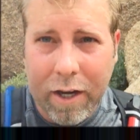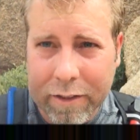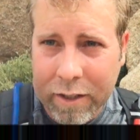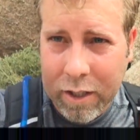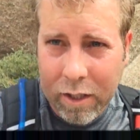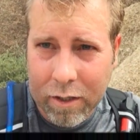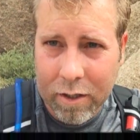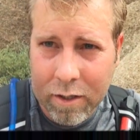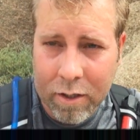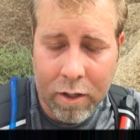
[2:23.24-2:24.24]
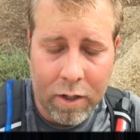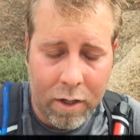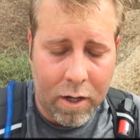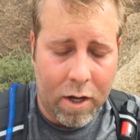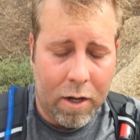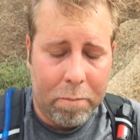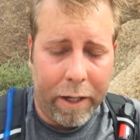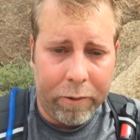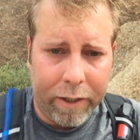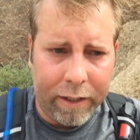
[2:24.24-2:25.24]
I did a
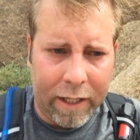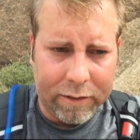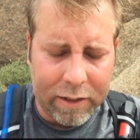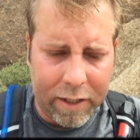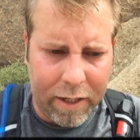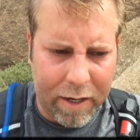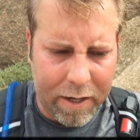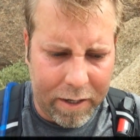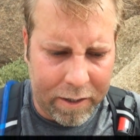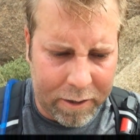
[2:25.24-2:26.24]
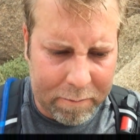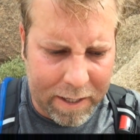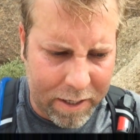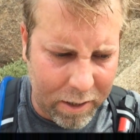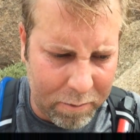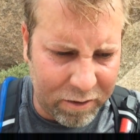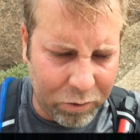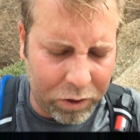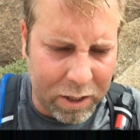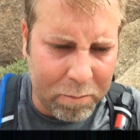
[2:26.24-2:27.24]
bike ride last night, about
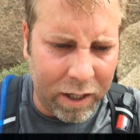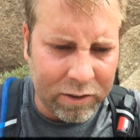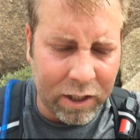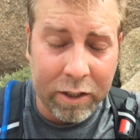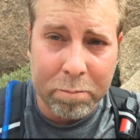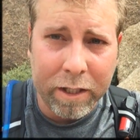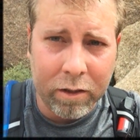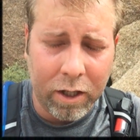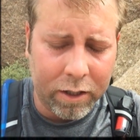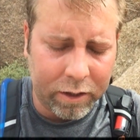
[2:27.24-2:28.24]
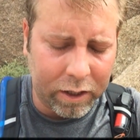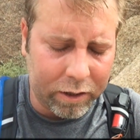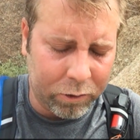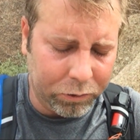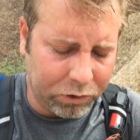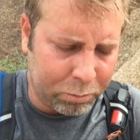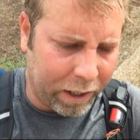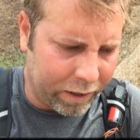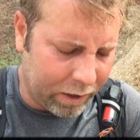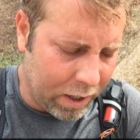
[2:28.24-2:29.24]
14 miles on the cruiser
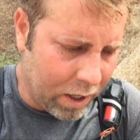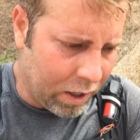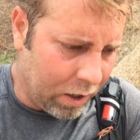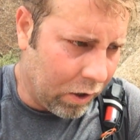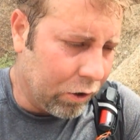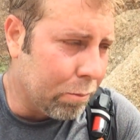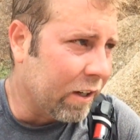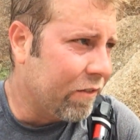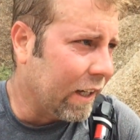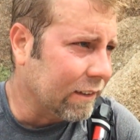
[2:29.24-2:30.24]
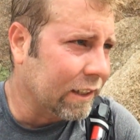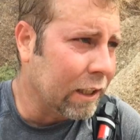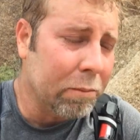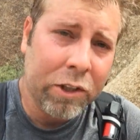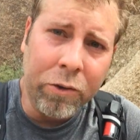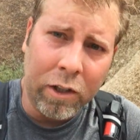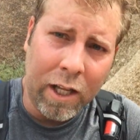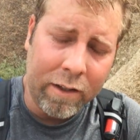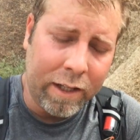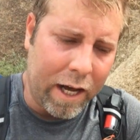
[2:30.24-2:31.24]
bike with a big fat seat. I've been doing a
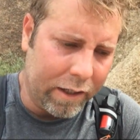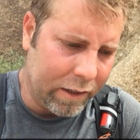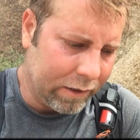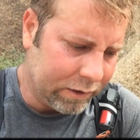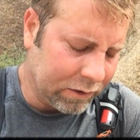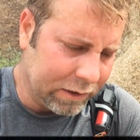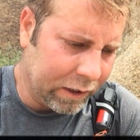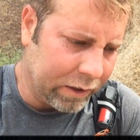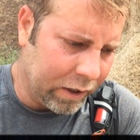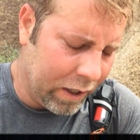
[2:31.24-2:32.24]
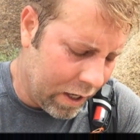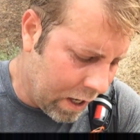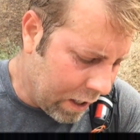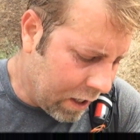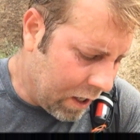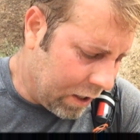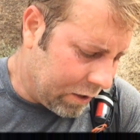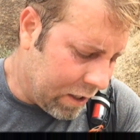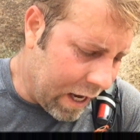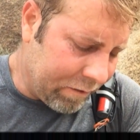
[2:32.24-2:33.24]
lot of that since the other
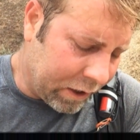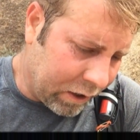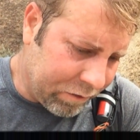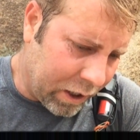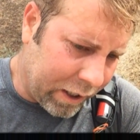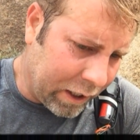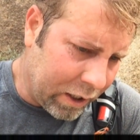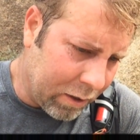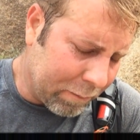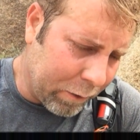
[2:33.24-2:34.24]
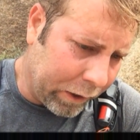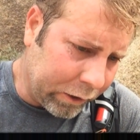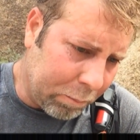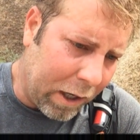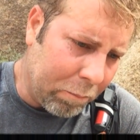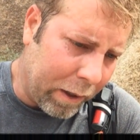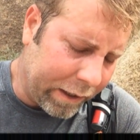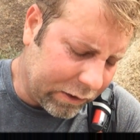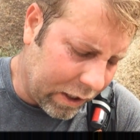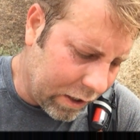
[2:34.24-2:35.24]
didn't have the comfort I needed at my regular mountain
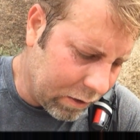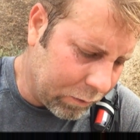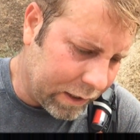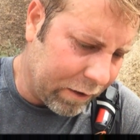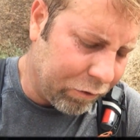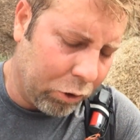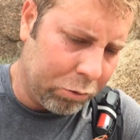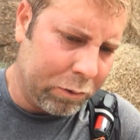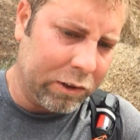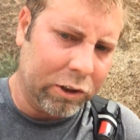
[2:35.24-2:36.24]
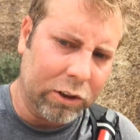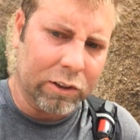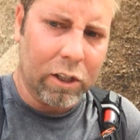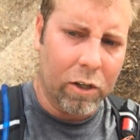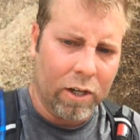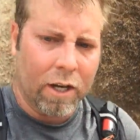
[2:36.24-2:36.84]
bikes with that forward position. So